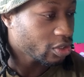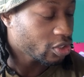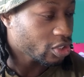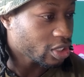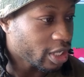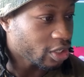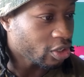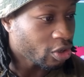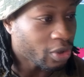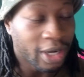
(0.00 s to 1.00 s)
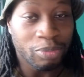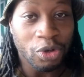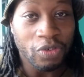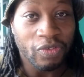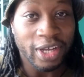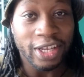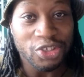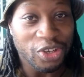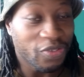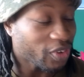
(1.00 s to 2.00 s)
Just to you know, I'm not a
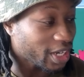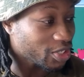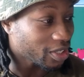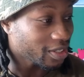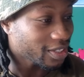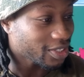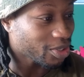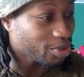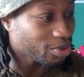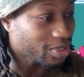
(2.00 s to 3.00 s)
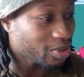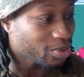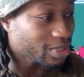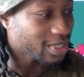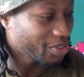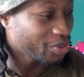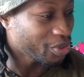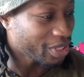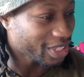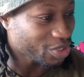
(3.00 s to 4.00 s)
financial advisor, so don't
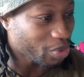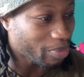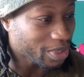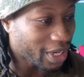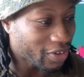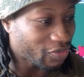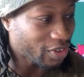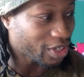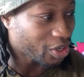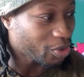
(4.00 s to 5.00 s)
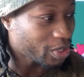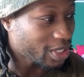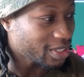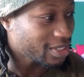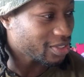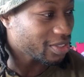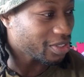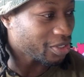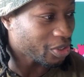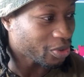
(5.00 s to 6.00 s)
look at this website and think, oh, he's,
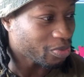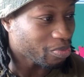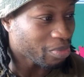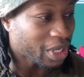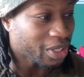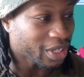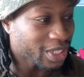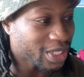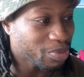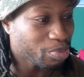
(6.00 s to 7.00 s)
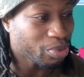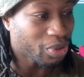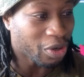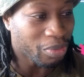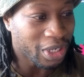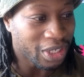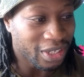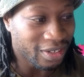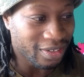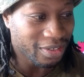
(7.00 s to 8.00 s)
making us put our money
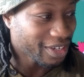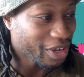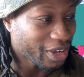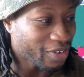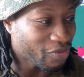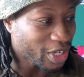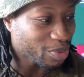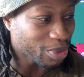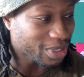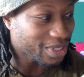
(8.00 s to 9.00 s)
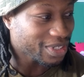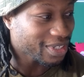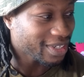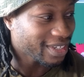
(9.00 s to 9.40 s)
in investments.